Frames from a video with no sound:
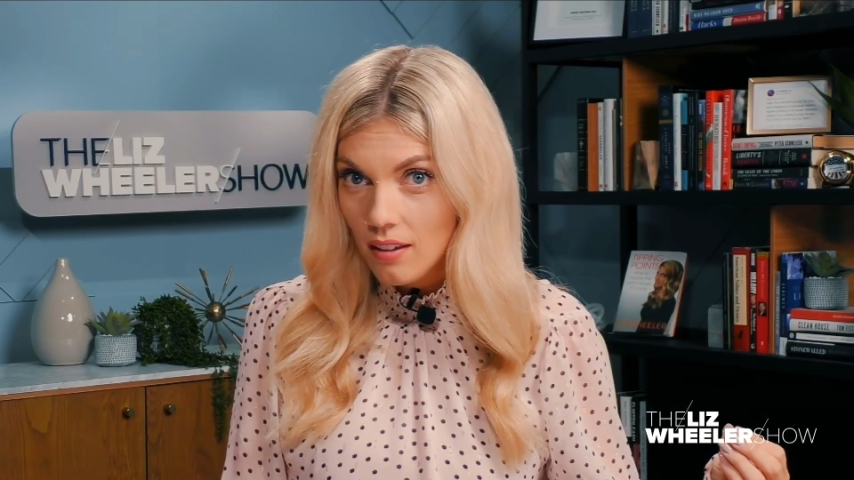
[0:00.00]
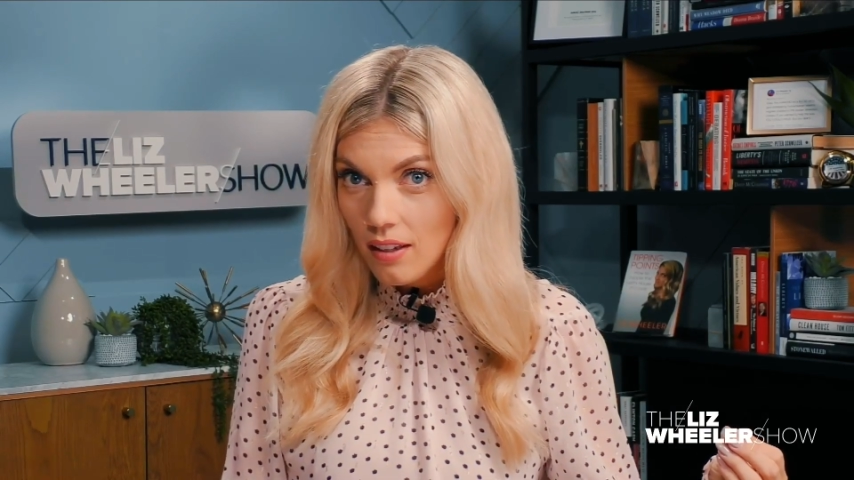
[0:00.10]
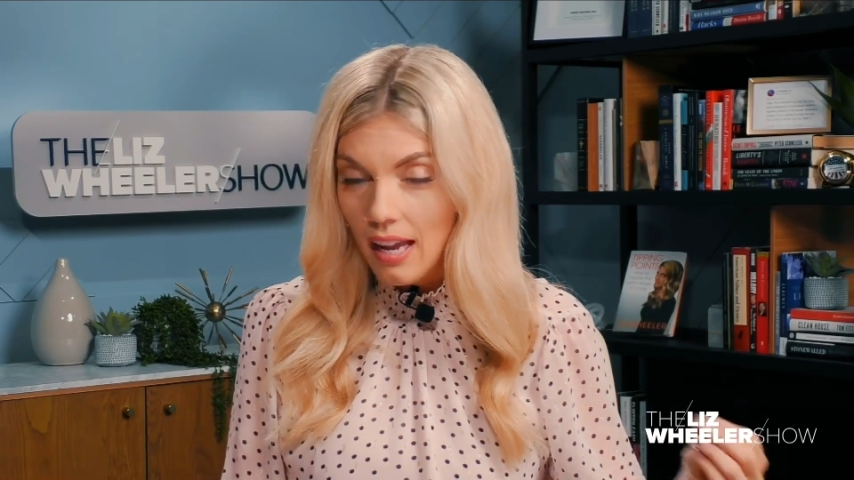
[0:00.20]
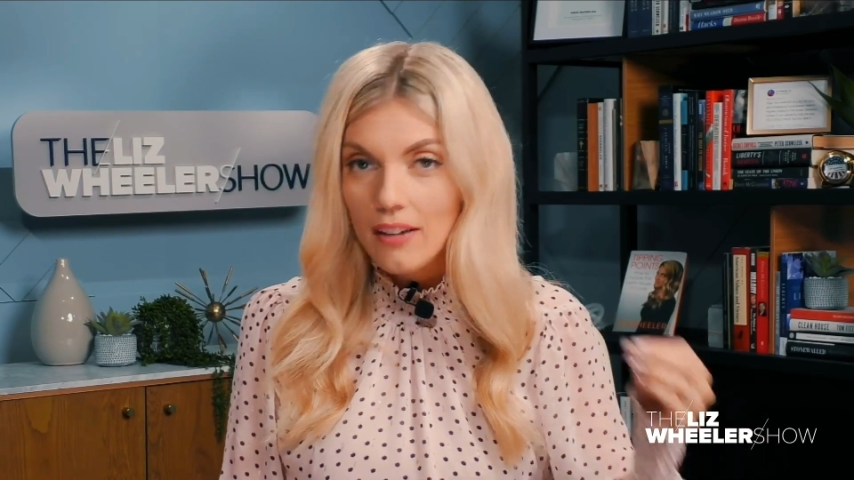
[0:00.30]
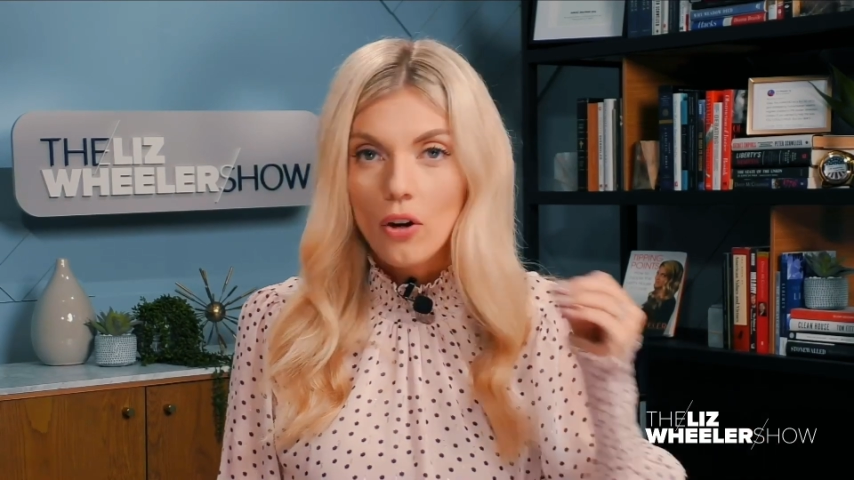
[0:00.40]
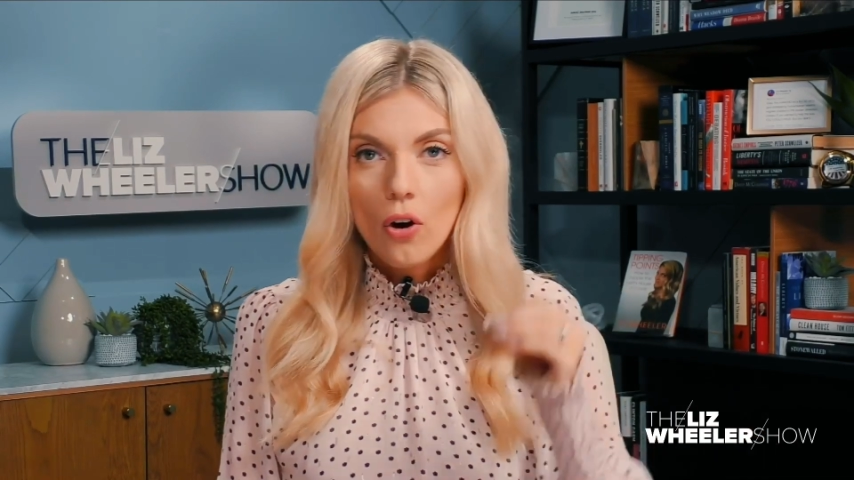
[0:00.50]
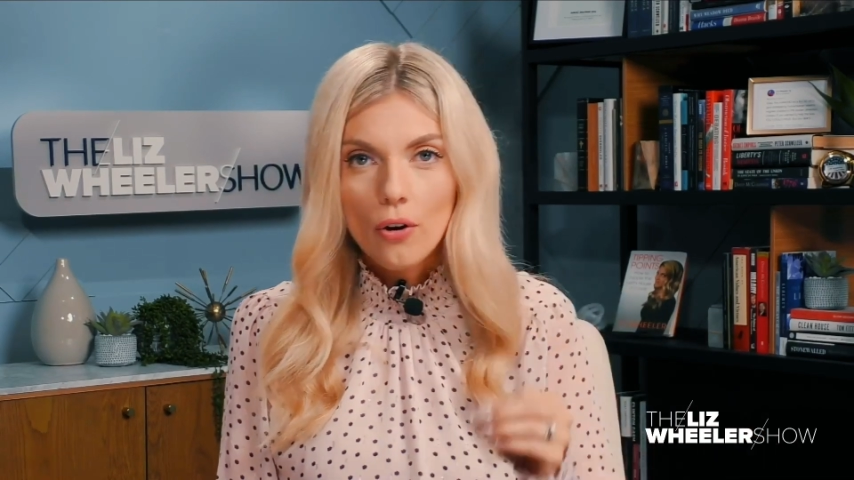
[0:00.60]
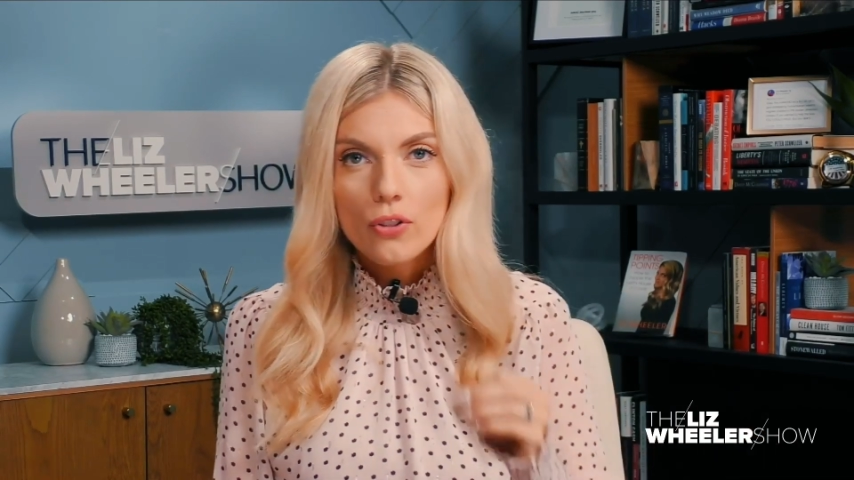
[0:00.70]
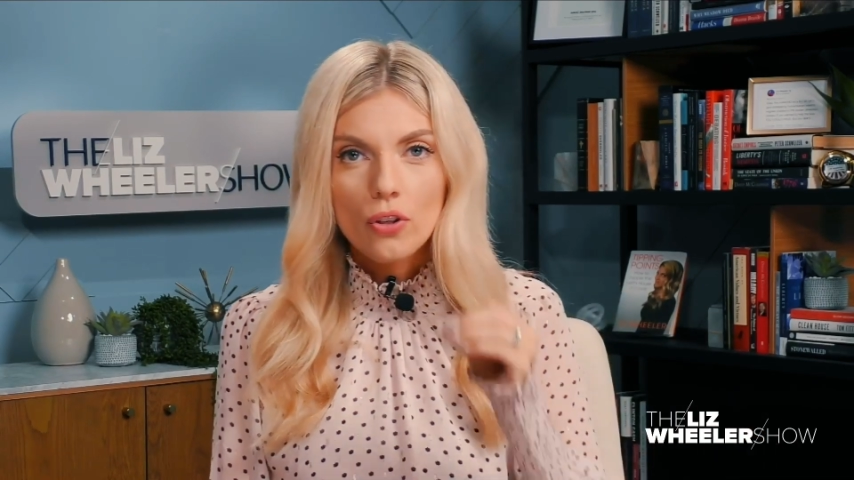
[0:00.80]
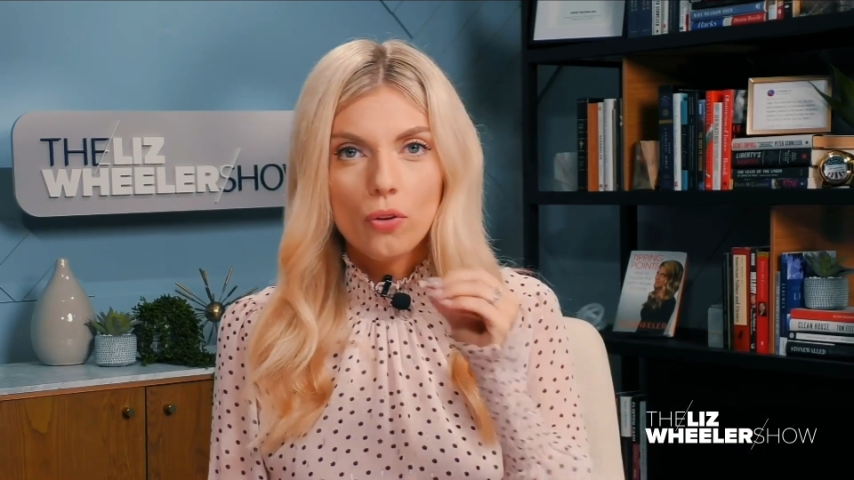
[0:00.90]
and
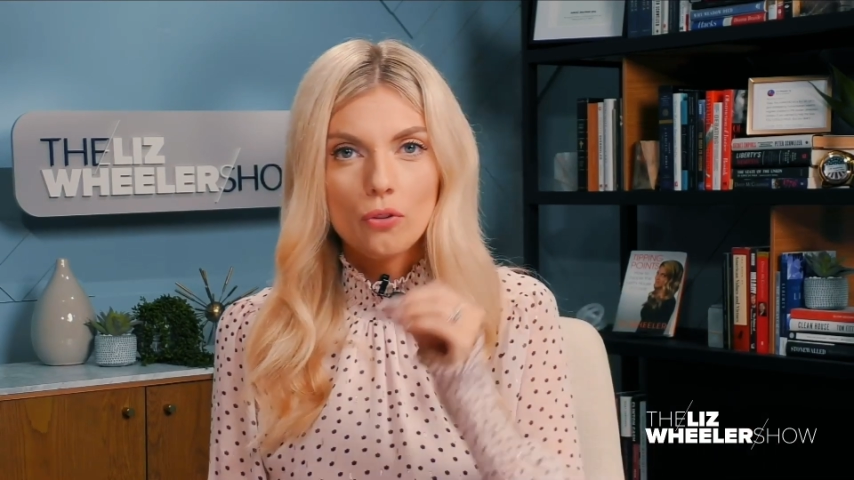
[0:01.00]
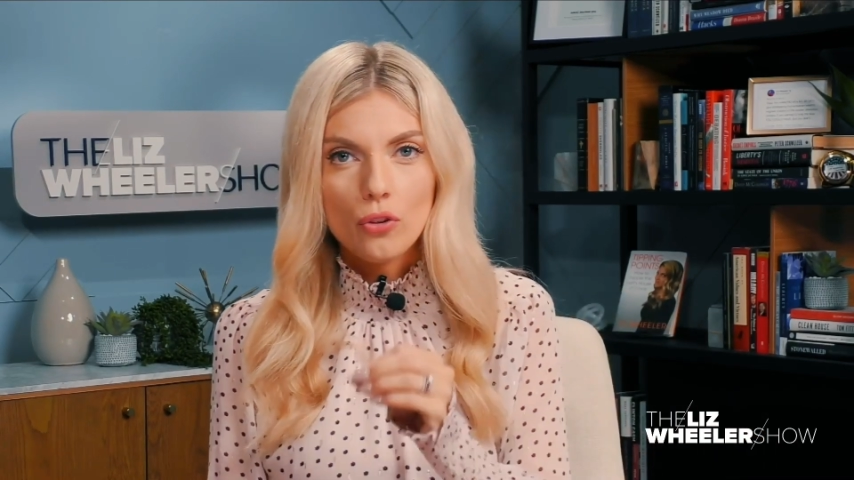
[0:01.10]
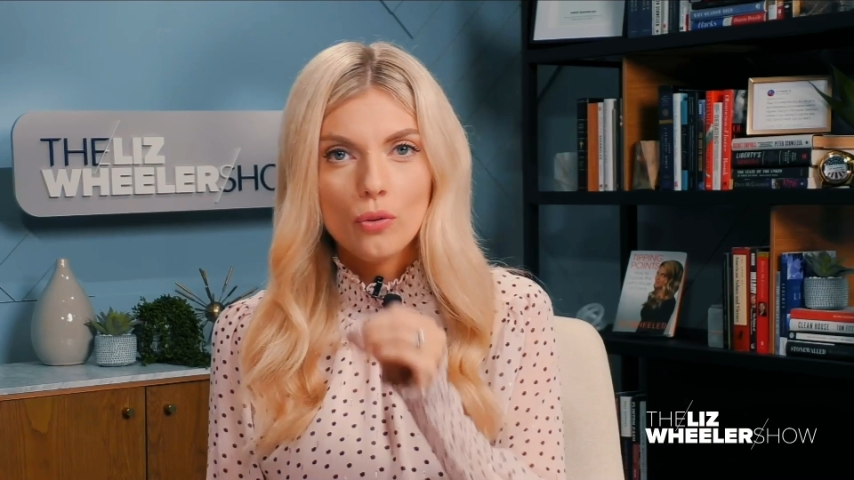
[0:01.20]
also do